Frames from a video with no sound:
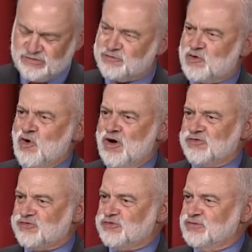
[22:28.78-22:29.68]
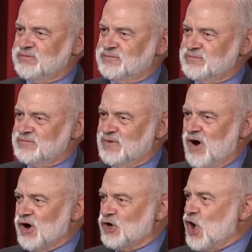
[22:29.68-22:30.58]
of course,
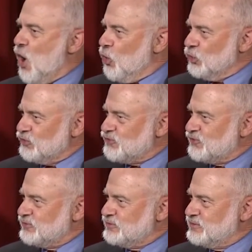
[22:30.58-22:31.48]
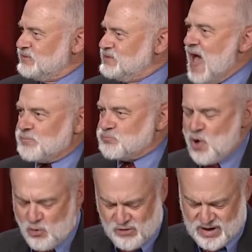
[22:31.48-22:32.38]
are goals, not
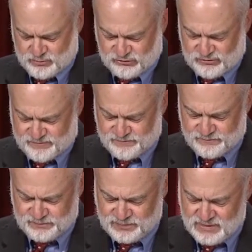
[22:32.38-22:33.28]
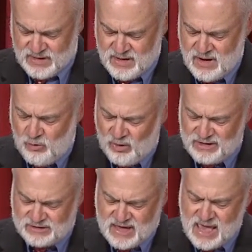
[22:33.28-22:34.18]
programs. When
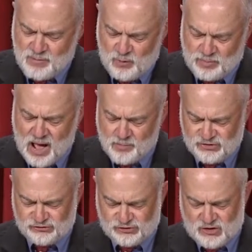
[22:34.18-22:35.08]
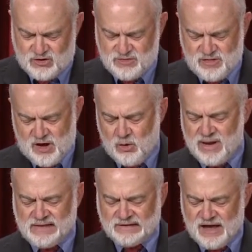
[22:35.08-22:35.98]
it came Obama's turn, though,
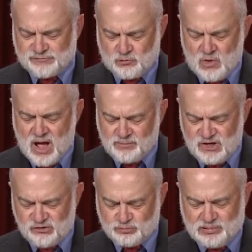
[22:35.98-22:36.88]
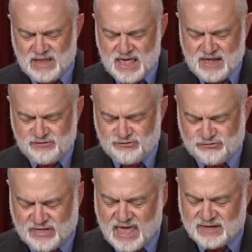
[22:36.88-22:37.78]
he left Romney's plan
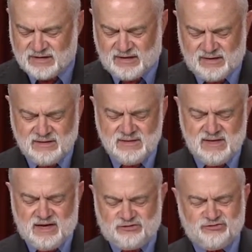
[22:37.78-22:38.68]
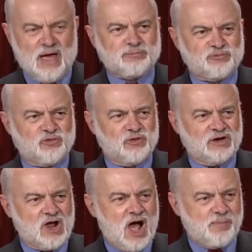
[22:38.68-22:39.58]
standing, except for a
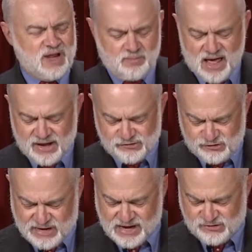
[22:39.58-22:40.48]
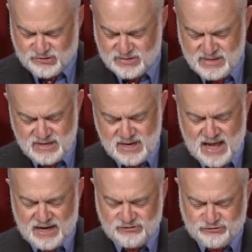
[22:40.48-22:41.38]
comment about education,
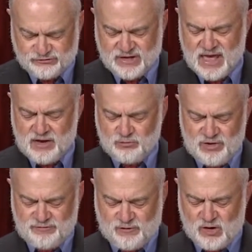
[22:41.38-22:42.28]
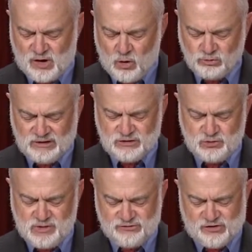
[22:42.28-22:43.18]
and instead referred only
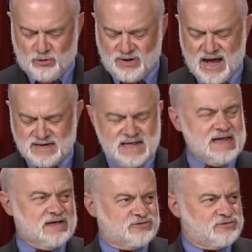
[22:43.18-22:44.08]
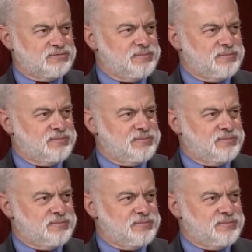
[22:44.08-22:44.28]
to his own ideas.